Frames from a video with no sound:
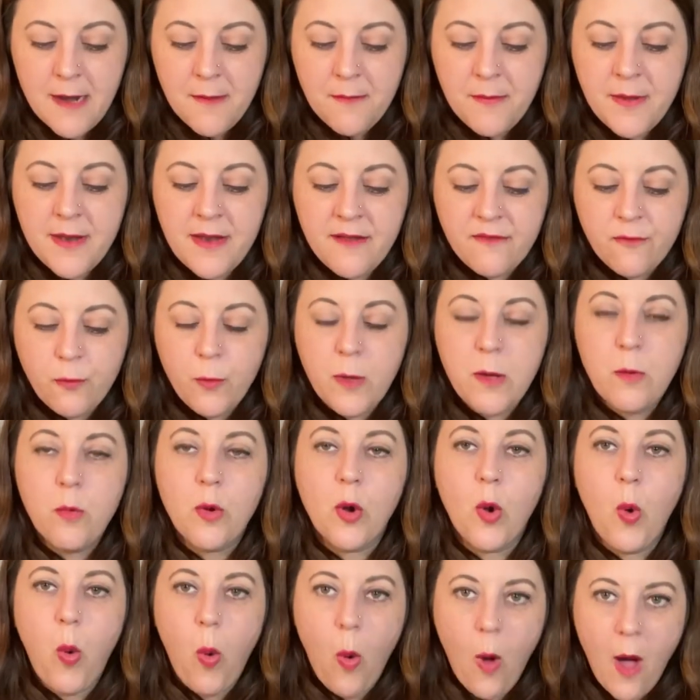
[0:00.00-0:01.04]
But if we
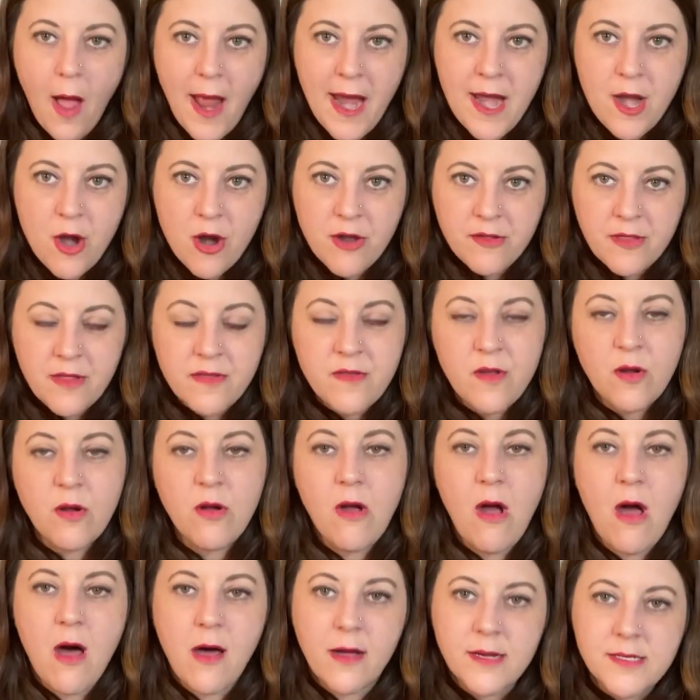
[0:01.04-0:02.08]
require that they're
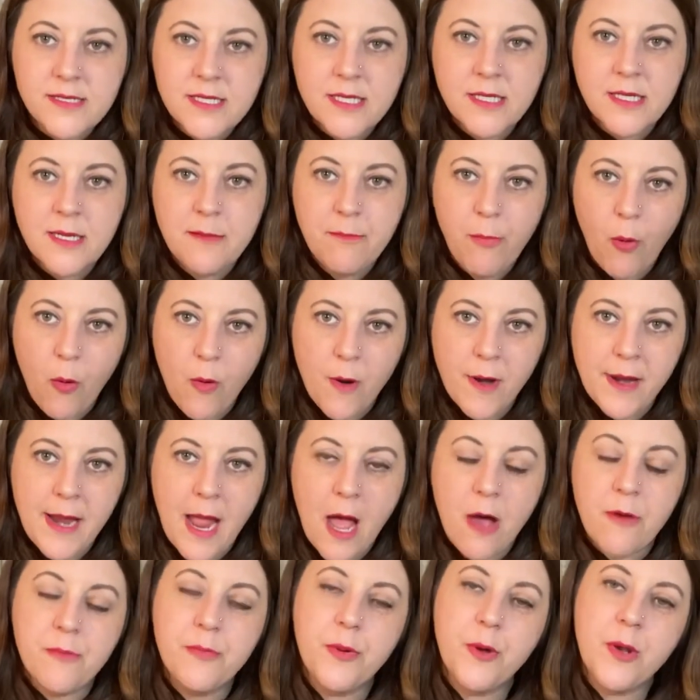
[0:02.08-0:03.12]
constantly pouring
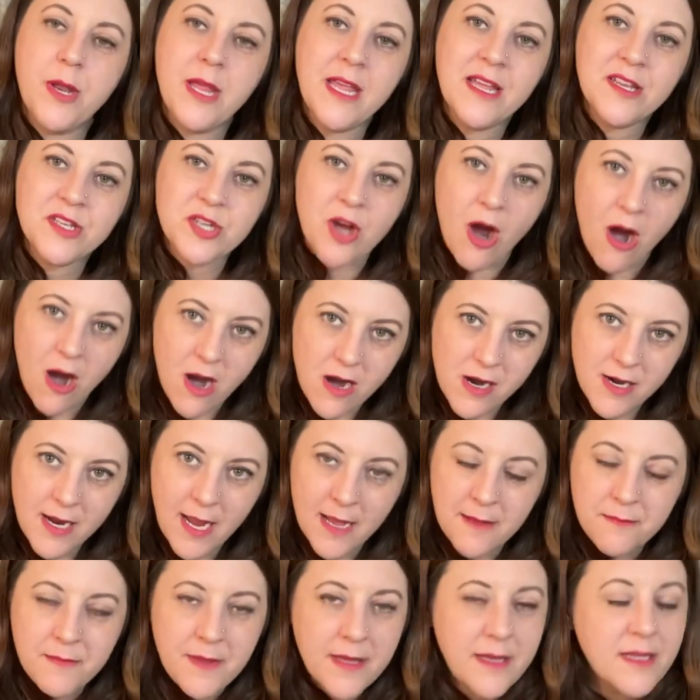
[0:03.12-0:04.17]
out and putting into our
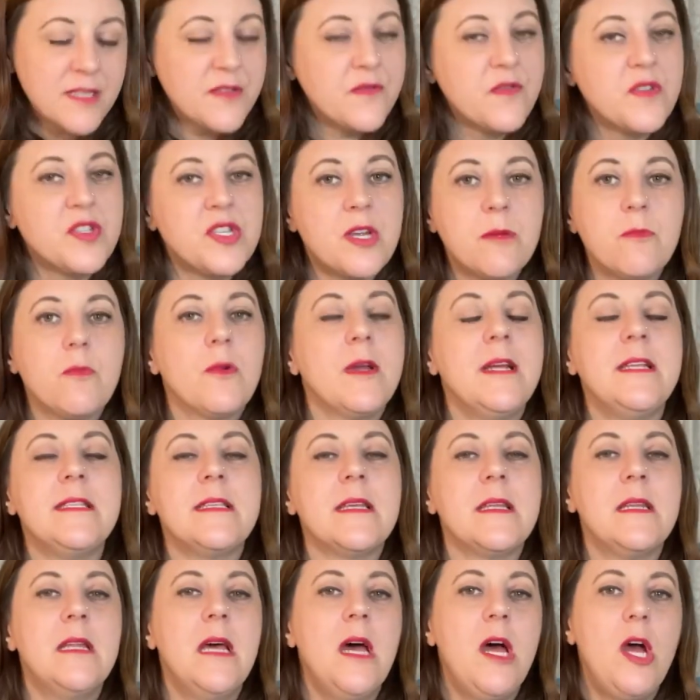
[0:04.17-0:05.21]
cup, because for some
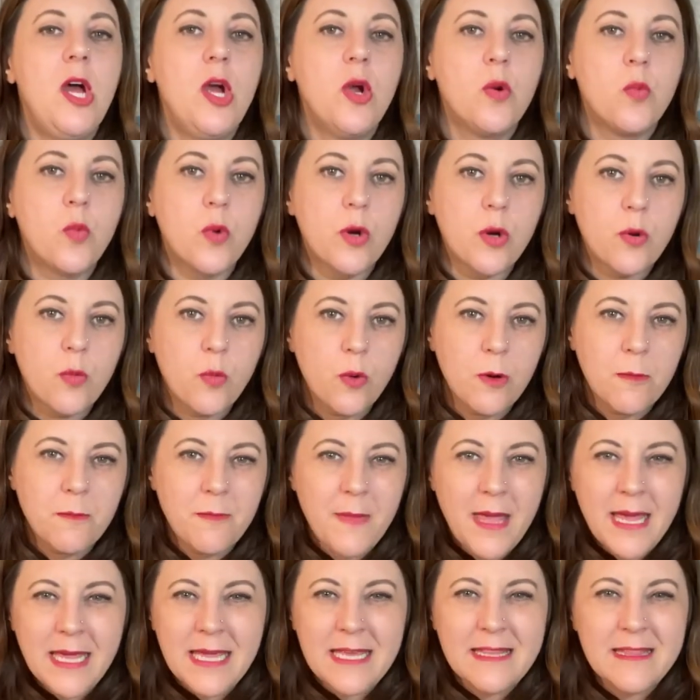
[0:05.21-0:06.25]
reason we're
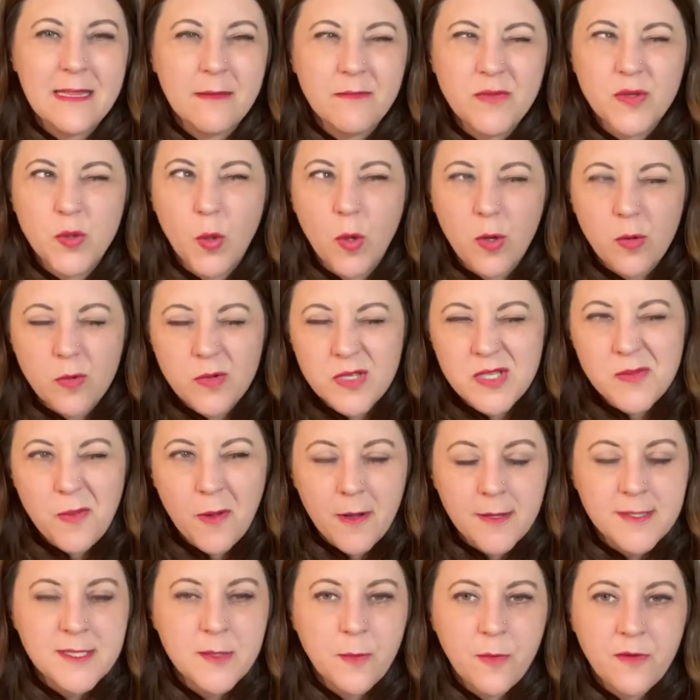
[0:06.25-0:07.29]
making them sort of
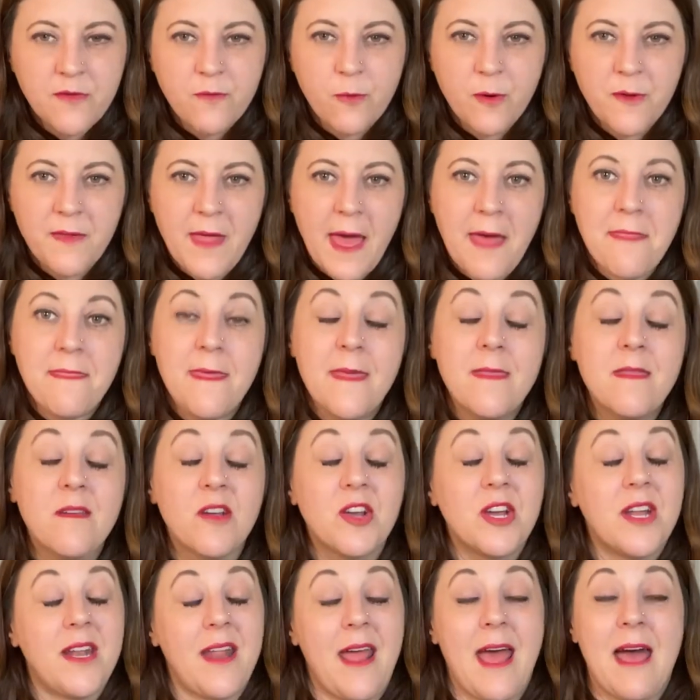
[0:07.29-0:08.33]
responsible for that, then they're
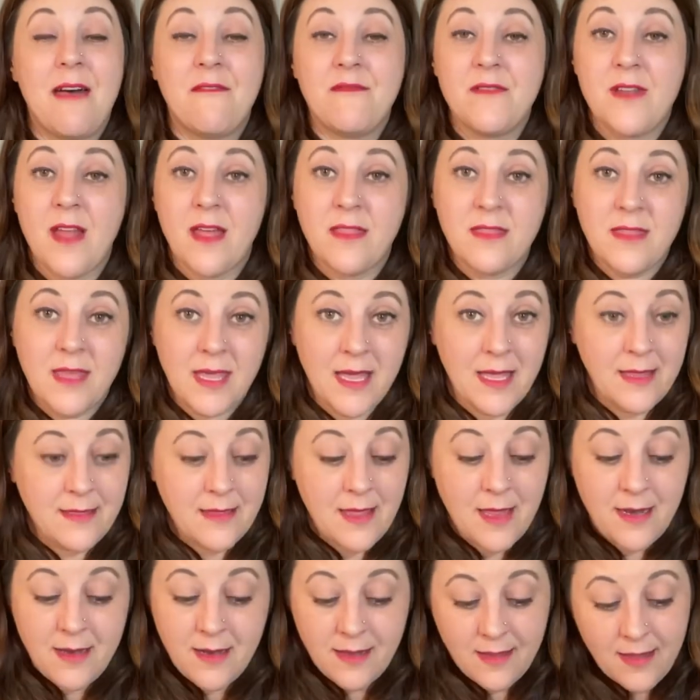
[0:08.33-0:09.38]
going to have nothing, and
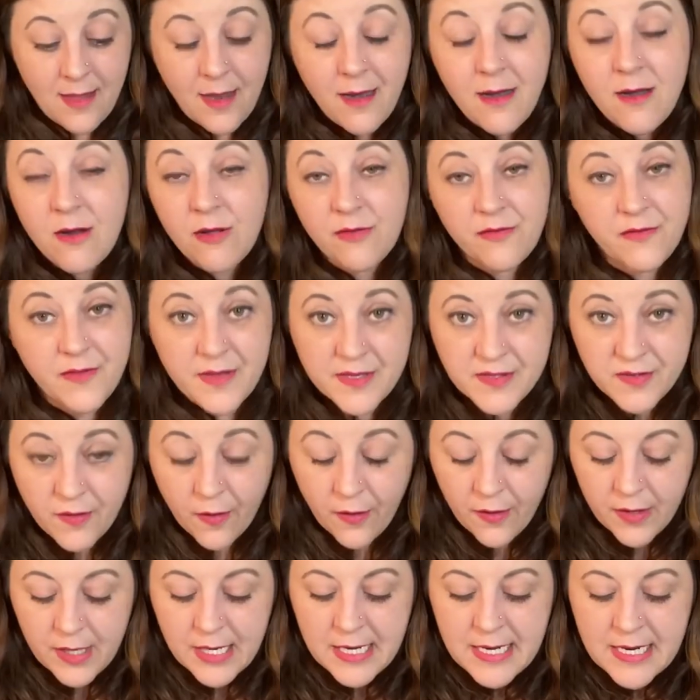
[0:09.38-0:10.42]
then it'll
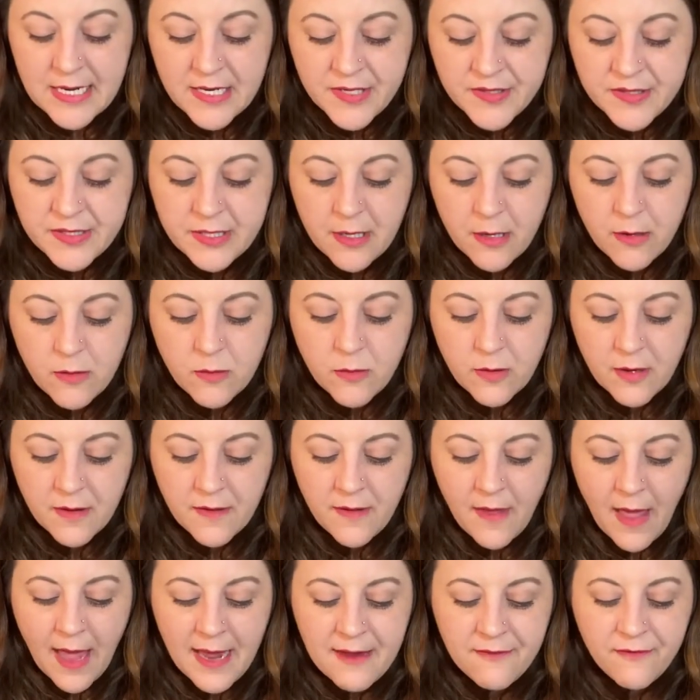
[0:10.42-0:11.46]
fizzle. So
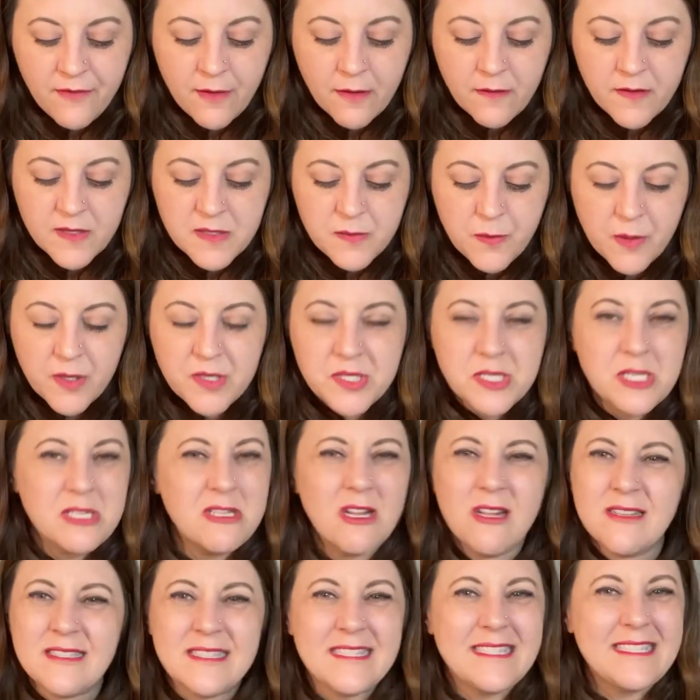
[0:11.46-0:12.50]
I feel this person is
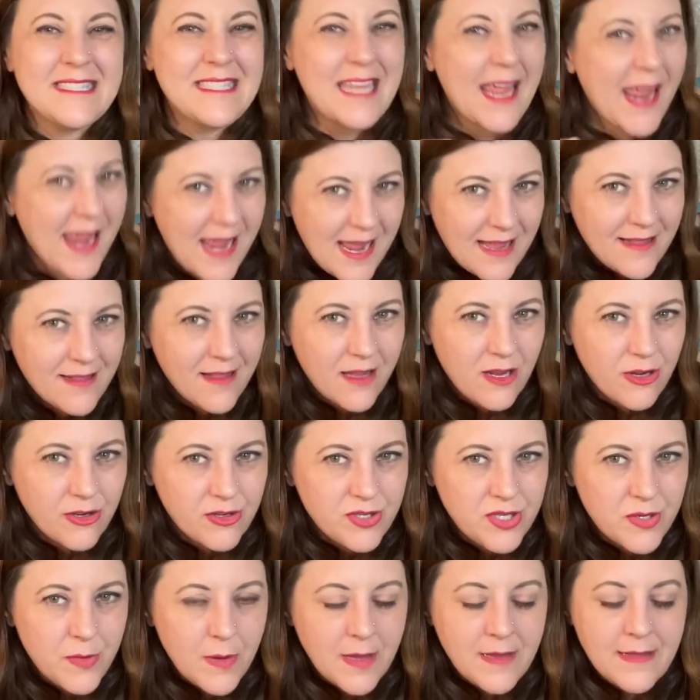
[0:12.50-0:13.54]
not saying that you're
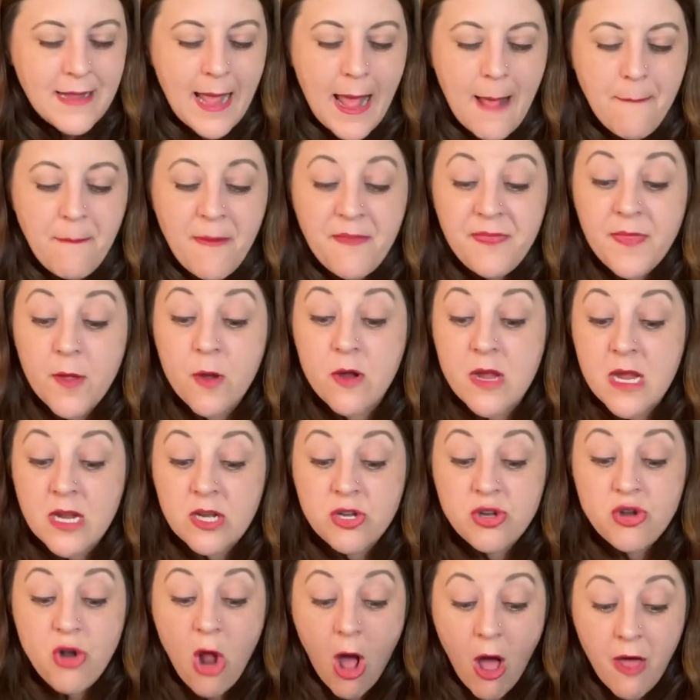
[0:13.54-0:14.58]
doing that, but they're
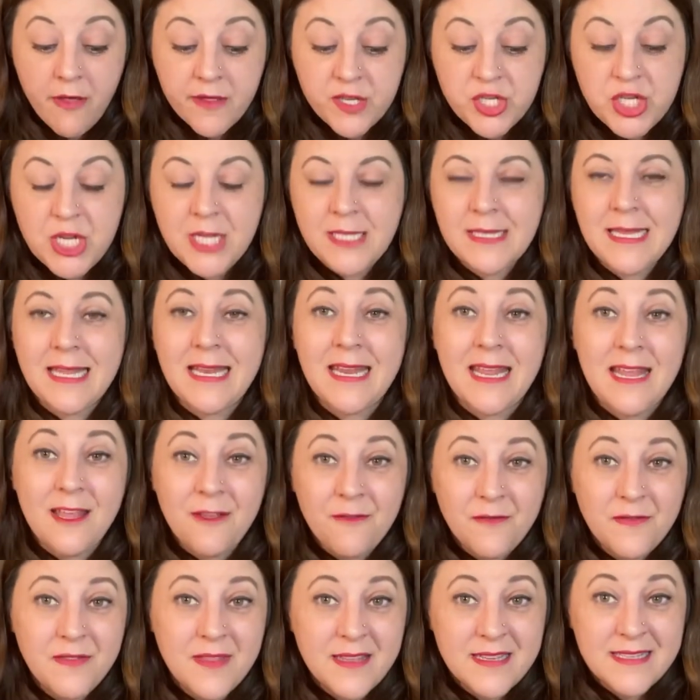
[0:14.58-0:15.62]
acknowledging that
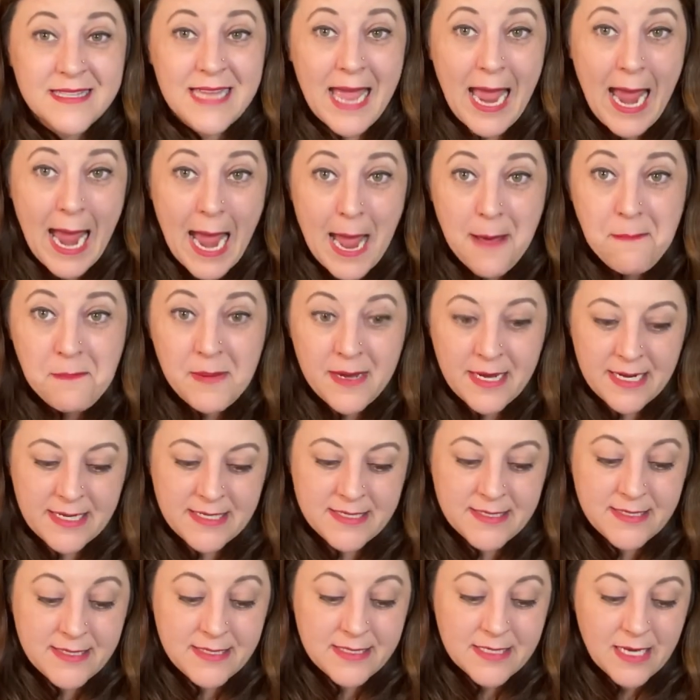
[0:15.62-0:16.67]
if this
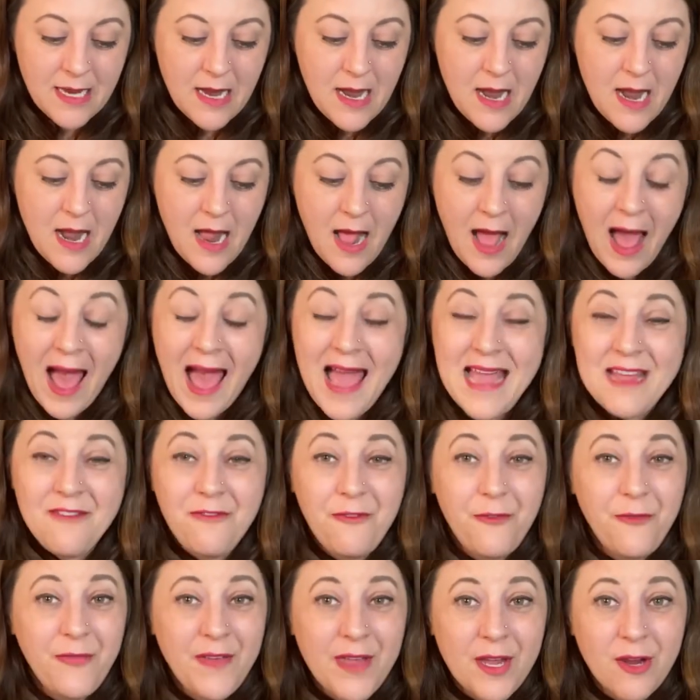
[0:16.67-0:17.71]
happens, I
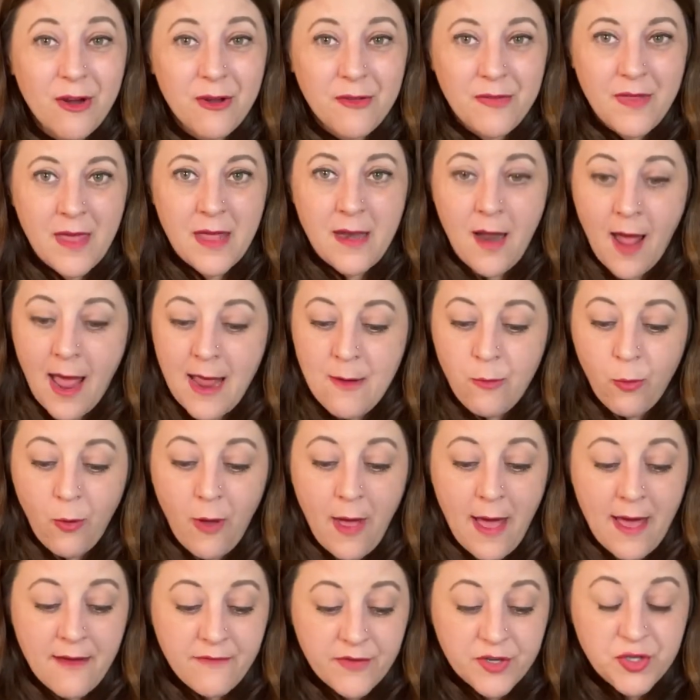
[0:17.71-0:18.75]
fear that I will
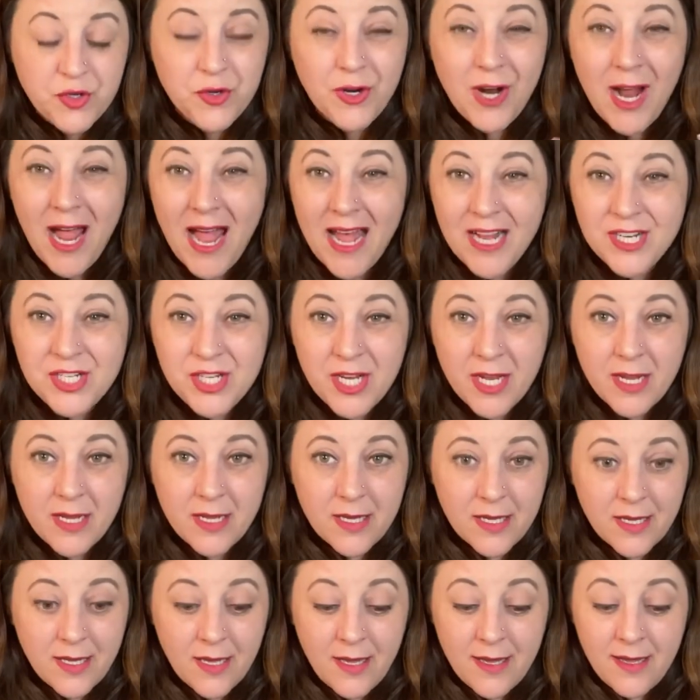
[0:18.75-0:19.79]
have a tragic
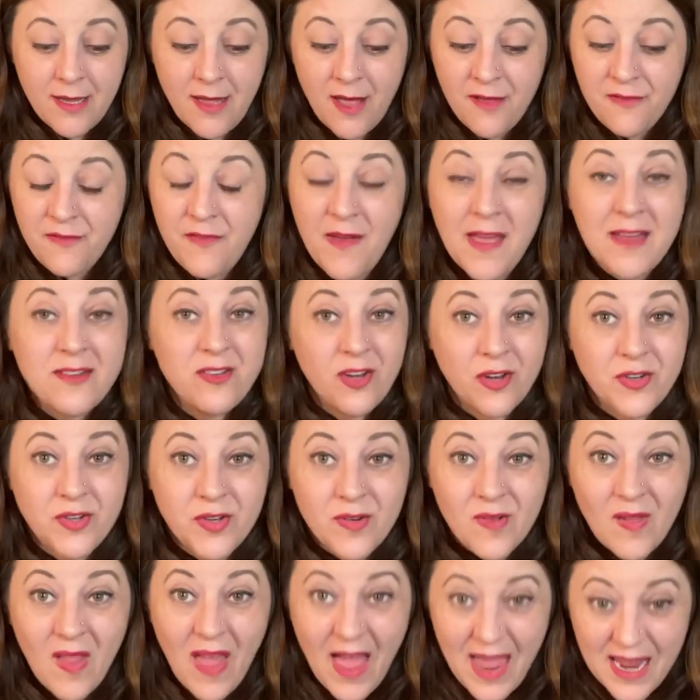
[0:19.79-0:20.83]
effect on
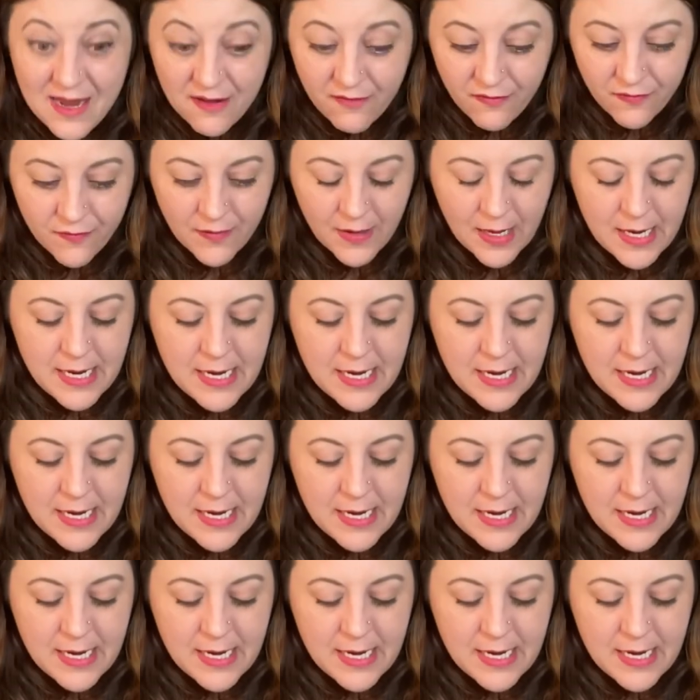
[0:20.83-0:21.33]
your life.